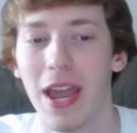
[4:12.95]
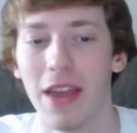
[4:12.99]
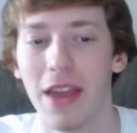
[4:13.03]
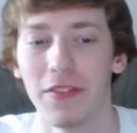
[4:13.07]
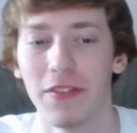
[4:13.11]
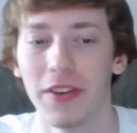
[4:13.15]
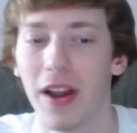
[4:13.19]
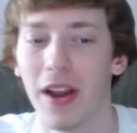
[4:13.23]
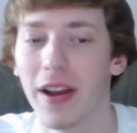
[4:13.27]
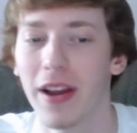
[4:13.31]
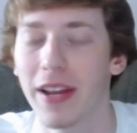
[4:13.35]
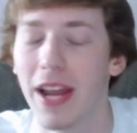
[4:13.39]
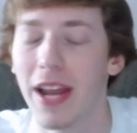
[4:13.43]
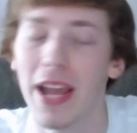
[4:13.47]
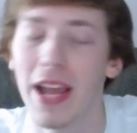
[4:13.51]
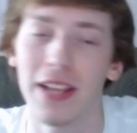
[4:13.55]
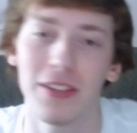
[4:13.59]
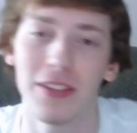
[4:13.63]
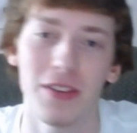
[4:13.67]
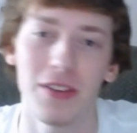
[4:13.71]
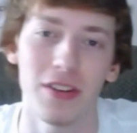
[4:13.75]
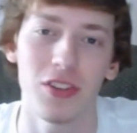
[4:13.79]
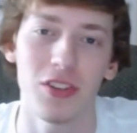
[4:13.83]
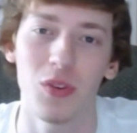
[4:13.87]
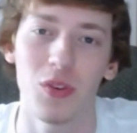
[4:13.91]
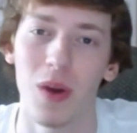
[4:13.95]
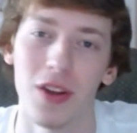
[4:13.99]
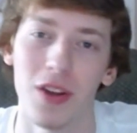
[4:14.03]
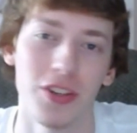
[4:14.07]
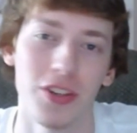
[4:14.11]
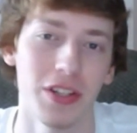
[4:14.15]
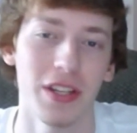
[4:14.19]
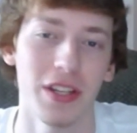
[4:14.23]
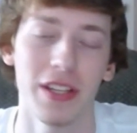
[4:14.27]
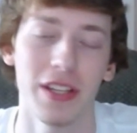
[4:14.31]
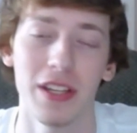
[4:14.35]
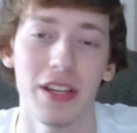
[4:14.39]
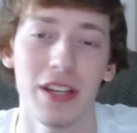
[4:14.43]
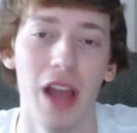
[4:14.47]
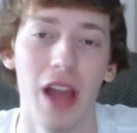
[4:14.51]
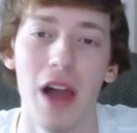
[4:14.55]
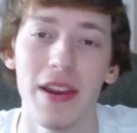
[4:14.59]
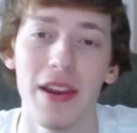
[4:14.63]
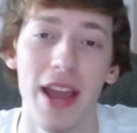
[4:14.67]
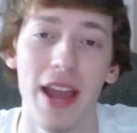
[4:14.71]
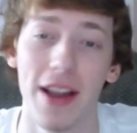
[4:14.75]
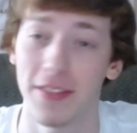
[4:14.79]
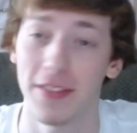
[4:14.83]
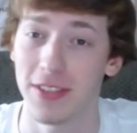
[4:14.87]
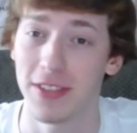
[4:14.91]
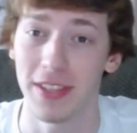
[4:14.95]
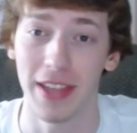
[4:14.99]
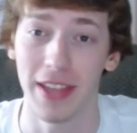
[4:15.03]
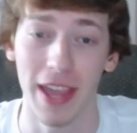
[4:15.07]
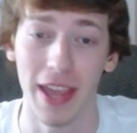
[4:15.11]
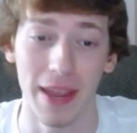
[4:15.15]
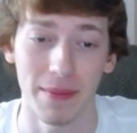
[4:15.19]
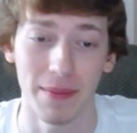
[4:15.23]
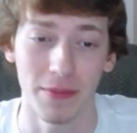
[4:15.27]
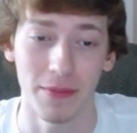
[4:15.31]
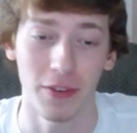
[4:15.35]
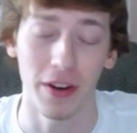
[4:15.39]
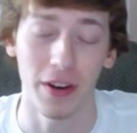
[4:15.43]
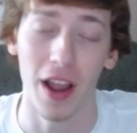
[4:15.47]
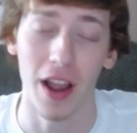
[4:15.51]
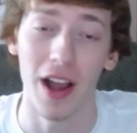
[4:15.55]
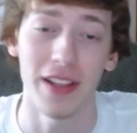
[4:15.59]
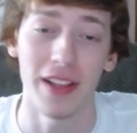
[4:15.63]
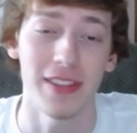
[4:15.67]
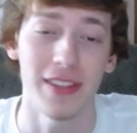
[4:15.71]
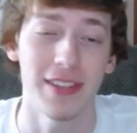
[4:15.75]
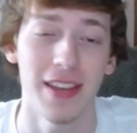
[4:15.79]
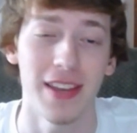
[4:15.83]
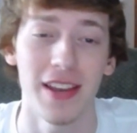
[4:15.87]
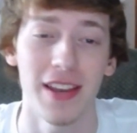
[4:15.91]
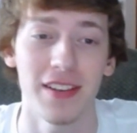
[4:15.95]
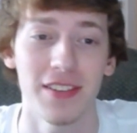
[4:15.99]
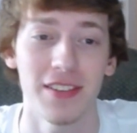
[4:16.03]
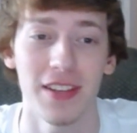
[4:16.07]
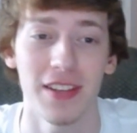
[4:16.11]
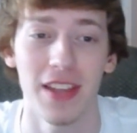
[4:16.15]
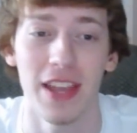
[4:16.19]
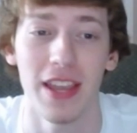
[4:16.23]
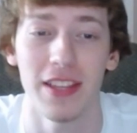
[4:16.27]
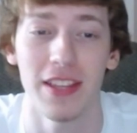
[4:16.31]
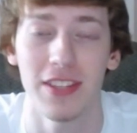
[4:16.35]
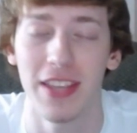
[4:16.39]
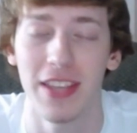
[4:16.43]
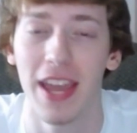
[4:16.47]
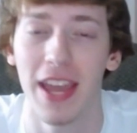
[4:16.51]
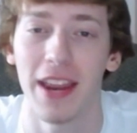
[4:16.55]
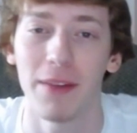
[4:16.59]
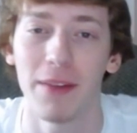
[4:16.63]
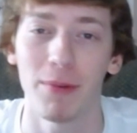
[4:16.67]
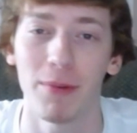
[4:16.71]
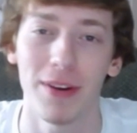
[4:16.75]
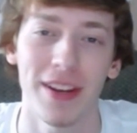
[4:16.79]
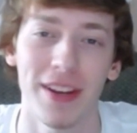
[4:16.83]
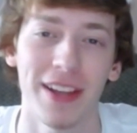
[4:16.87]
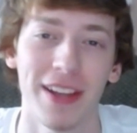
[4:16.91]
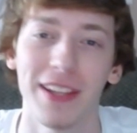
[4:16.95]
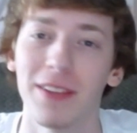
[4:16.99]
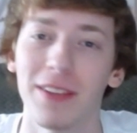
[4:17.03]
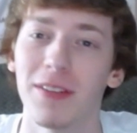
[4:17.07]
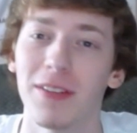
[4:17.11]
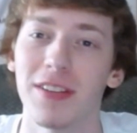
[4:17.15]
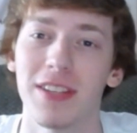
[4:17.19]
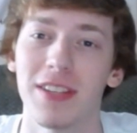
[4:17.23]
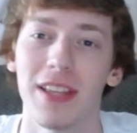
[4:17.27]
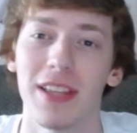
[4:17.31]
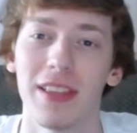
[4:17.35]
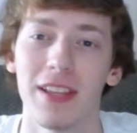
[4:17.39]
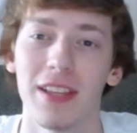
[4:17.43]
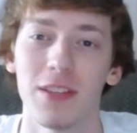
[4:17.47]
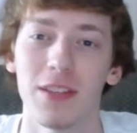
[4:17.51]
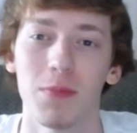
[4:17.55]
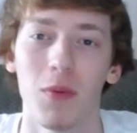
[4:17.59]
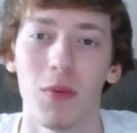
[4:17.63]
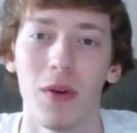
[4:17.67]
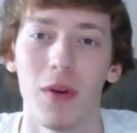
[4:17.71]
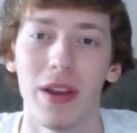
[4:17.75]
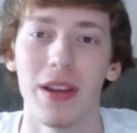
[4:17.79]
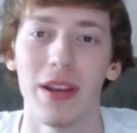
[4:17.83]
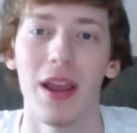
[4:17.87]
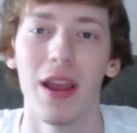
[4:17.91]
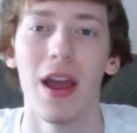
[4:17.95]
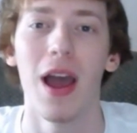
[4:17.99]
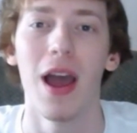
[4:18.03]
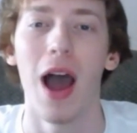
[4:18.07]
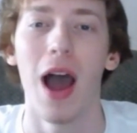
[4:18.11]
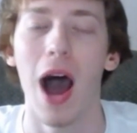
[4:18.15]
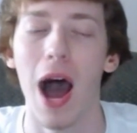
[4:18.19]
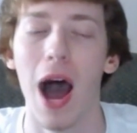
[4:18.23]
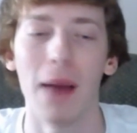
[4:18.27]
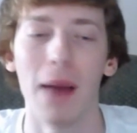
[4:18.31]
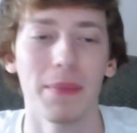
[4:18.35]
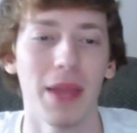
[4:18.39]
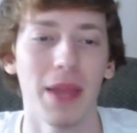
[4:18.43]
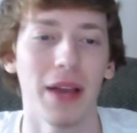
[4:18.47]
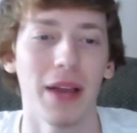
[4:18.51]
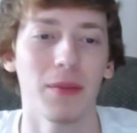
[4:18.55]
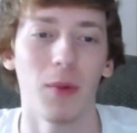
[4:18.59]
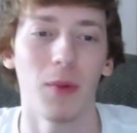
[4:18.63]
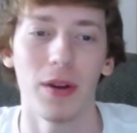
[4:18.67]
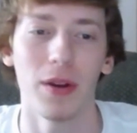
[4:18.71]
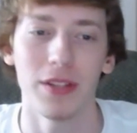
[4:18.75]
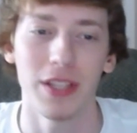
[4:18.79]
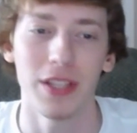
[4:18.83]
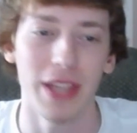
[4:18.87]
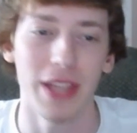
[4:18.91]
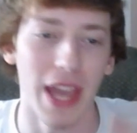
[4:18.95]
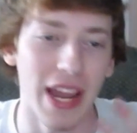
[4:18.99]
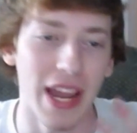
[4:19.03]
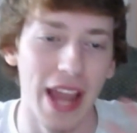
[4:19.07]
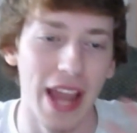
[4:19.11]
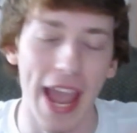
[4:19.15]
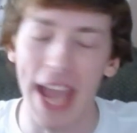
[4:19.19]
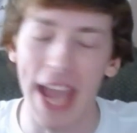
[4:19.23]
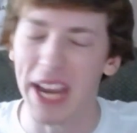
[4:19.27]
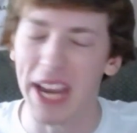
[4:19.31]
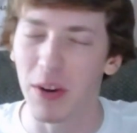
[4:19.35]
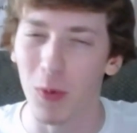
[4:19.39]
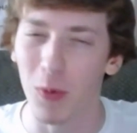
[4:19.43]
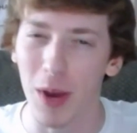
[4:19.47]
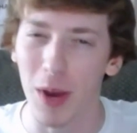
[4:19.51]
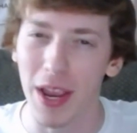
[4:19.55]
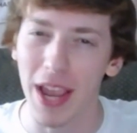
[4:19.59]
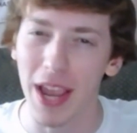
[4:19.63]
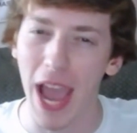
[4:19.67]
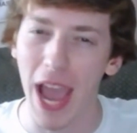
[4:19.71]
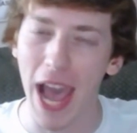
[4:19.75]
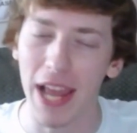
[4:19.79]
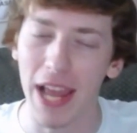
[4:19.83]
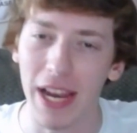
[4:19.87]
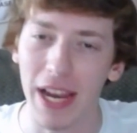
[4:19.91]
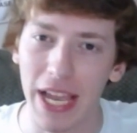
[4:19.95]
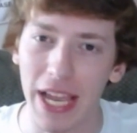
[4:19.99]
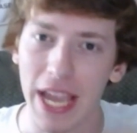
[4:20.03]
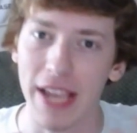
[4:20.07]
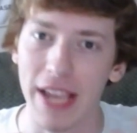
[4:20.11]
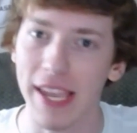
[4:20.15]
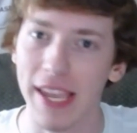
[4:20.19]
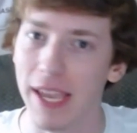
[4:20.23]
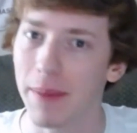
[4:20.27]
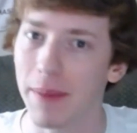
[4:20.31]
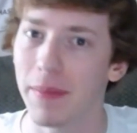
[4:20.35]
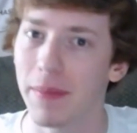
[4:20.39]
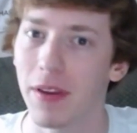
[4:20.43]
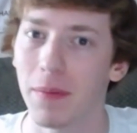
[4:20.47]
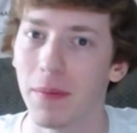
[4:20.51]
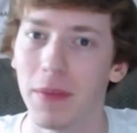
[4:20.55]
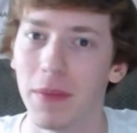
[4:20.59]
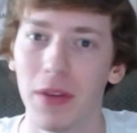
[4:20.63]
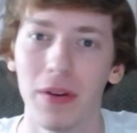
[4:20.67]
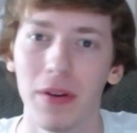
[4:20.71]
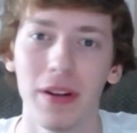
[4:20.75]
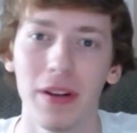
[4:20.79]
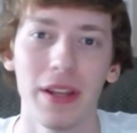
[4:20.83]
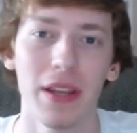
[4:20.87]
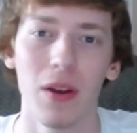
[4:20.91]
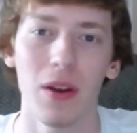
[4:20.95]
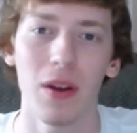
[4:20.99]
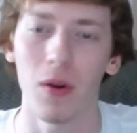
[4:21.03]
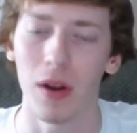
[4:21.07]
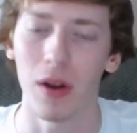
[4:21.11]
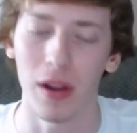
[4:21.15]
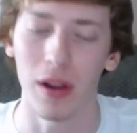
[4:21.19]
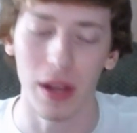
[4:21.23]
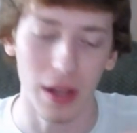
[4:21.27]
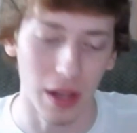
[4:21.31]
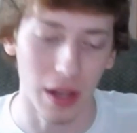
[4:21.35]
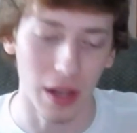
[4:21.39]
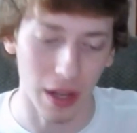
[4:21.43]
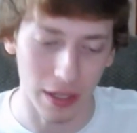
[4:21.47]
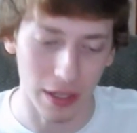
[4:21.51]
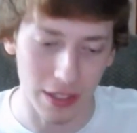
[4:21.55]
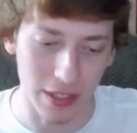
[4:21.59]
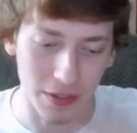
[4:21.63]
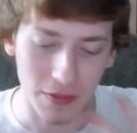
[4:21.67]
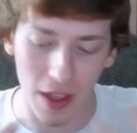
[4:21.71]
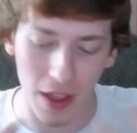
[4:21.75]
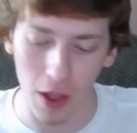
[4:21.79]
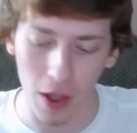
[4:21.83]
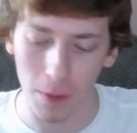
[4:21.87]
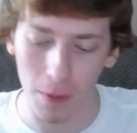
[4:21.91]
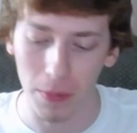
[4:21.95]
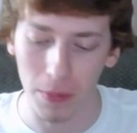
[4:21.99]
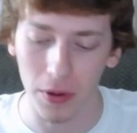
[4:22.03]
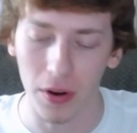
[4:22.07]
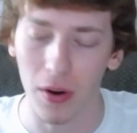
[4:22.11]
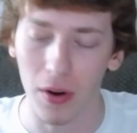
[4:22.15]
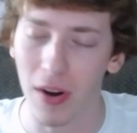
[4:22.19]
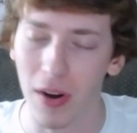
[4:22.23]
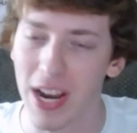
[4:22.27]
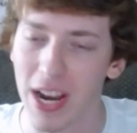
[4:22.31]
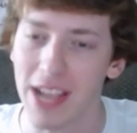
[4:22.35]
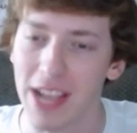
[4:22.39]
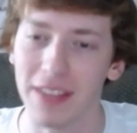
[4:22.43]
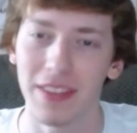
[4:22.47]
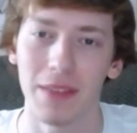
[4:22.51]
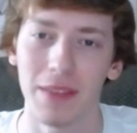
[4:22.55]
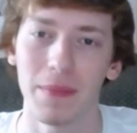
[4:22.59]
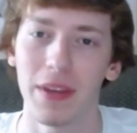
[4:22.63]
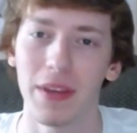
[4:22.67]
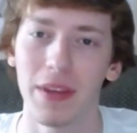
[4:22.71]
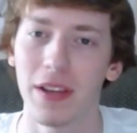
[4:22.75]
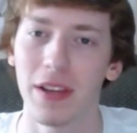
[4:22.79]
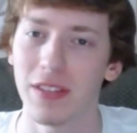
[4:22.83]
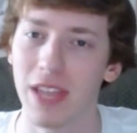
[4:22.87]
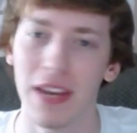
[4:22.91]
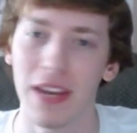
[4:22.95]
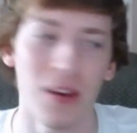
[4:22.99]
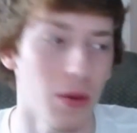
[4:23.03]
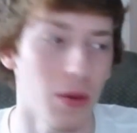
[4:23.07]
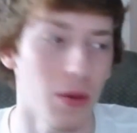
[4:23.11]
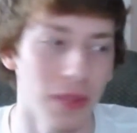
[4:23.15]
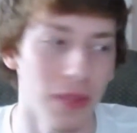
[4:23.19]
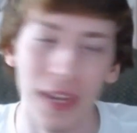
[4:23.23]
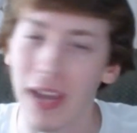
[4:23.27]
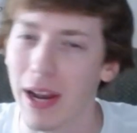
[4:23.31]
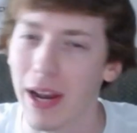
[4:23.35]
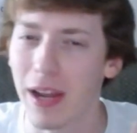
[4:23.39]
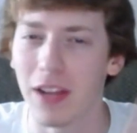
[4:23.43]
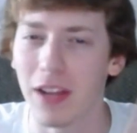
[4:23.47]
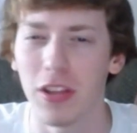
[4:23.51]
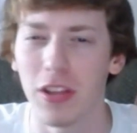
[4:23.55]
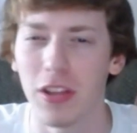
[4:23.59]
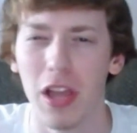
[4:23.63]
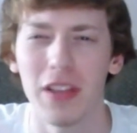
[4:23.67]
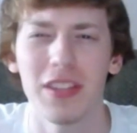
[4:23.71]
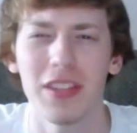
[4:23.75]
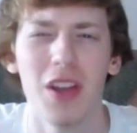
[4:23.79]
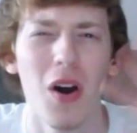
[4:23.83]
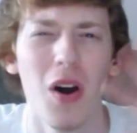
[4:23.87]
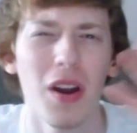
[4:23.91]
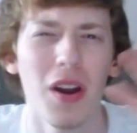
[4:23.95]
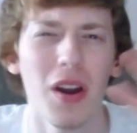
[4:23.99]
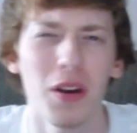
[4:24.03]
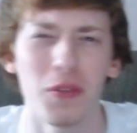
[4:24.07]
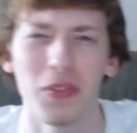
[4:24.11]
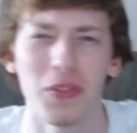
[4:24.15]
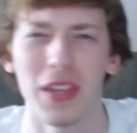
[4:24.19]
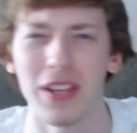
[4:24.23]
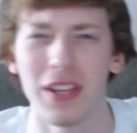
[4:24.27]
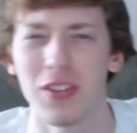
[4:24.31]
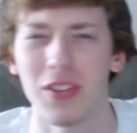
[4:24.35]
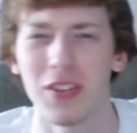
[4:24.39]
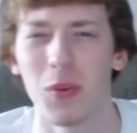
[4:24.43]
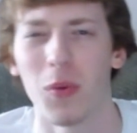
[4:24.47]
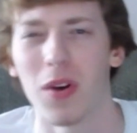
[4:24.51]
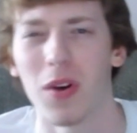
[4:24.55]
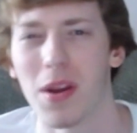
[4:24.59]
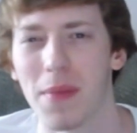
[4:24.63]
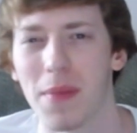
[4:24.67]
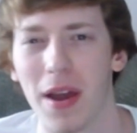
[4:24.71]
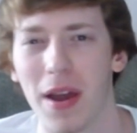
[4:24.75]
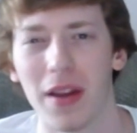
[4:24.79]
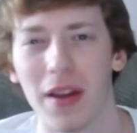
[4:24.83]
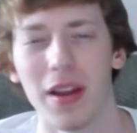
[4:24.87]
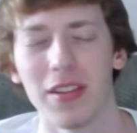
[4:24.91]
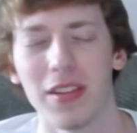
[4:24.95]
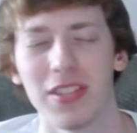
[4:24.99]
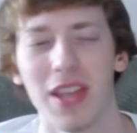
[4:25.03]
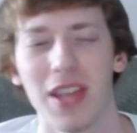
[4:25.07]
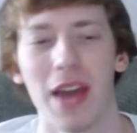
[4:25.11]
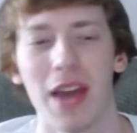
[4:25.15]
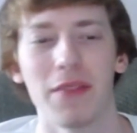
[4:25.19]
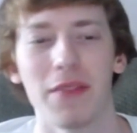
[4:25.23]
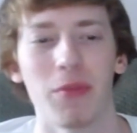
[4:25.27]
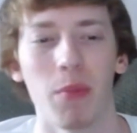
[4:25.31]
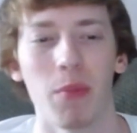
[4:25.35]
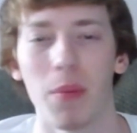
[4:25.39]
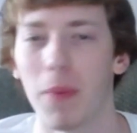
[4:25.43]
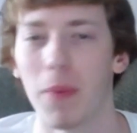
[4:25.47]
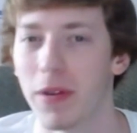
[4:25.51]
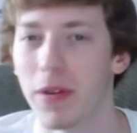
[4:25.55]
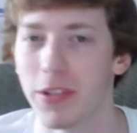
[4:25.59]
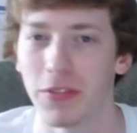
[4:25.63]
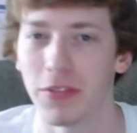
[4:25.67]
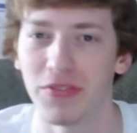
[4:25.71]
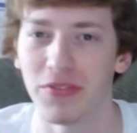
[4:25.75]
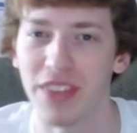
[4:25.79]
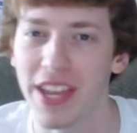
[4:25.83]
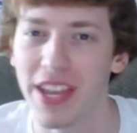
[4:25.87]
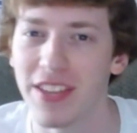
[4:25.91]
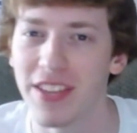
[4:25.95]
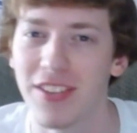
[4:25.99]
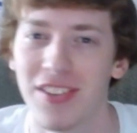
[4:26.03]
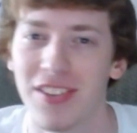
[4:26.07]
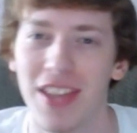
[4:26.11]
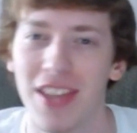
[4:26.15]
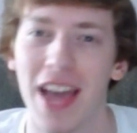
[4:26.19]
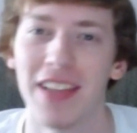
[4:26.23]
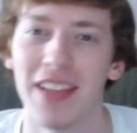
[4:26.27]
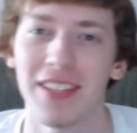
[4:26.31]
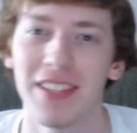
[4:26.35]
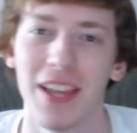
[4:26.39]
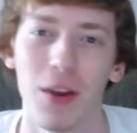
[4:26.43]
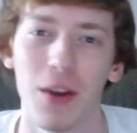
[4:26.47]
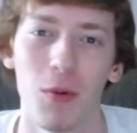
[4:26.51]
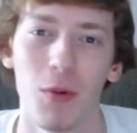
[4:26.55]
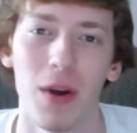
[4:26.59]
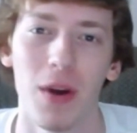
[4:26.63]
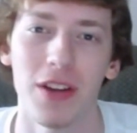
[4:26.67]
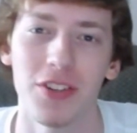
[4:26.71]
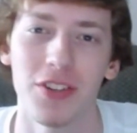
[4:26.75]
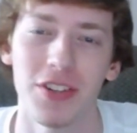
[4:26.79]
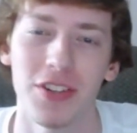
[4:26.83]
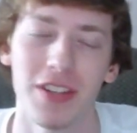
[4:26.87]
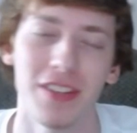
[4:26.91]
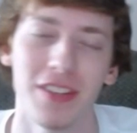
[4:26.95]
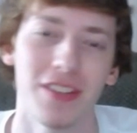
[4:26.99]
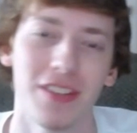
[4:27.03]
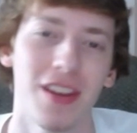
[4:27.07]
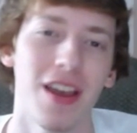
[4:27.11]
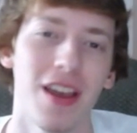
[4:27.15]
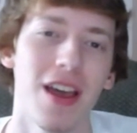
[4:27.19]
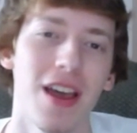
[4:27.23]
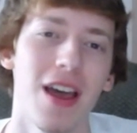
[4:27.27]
if you're not going to answer this question, announce the game, for God's sakes. It, it's getting ridiculous at this point. I'm not one to get angry at a game community or a, a developer or anything, because I know they got a, a ton of things to worry about, aside from a bunch of fans just asking questions,